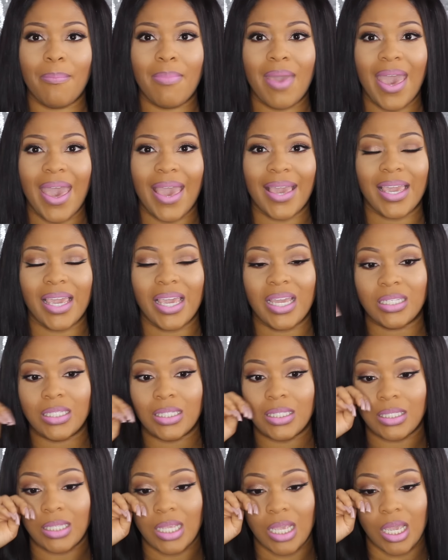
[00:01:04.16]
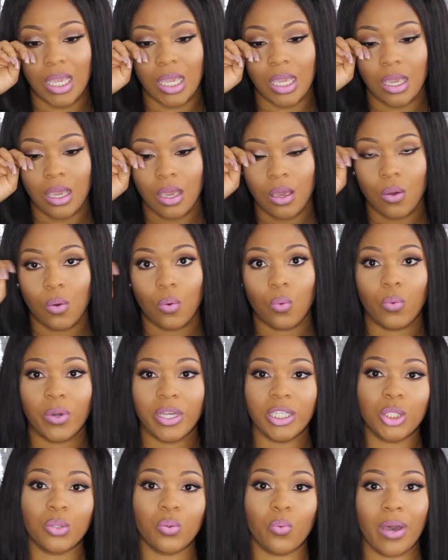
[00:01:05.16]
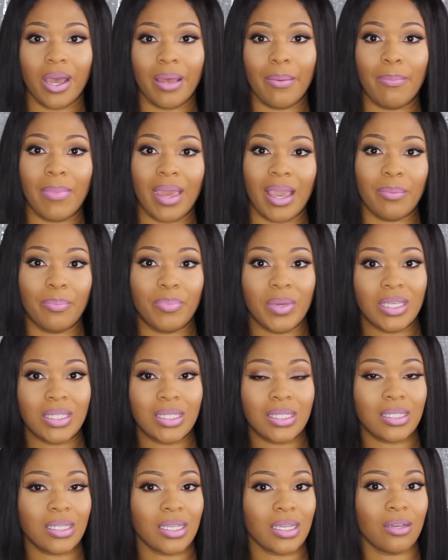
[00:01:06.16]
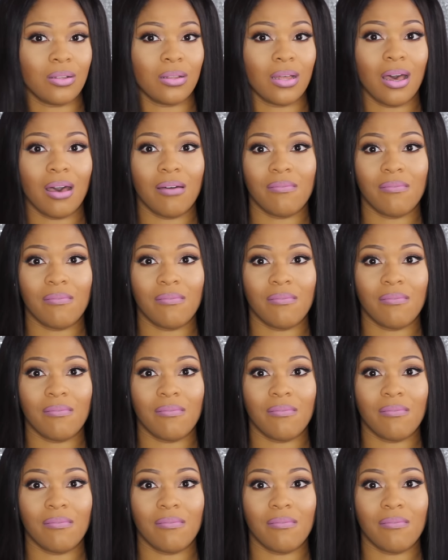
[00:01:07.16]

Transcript: MAC and see which one may be still